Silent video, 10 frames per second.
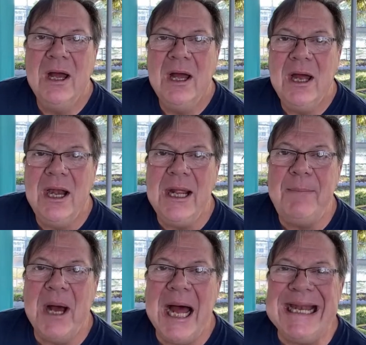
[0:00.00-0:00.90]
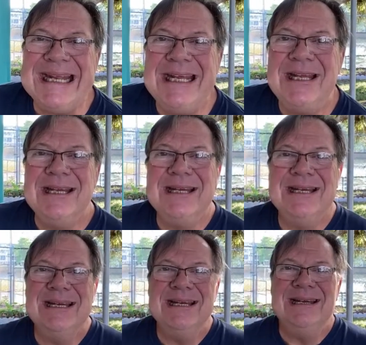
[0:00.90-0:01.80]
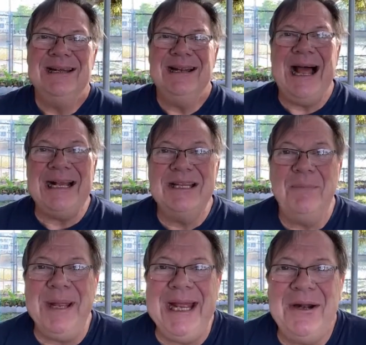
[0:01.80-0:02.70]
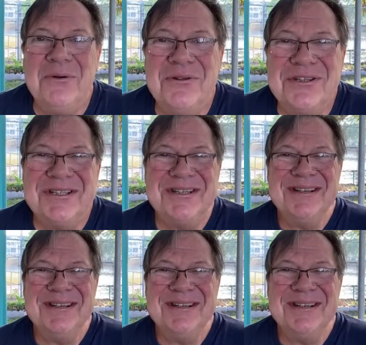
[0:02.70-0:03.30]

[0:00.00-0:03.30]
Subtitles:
Anybody like the Beatles?